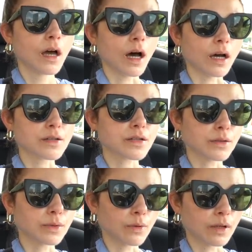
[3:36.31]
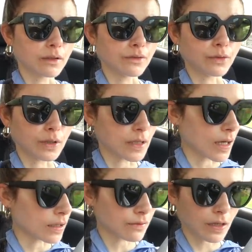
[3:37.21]
uh, so you would want to avoid
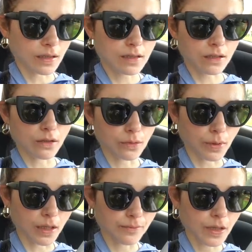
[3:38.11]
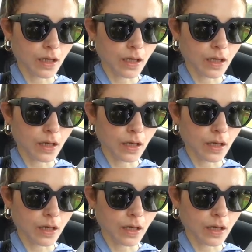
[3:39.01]
that if that's you but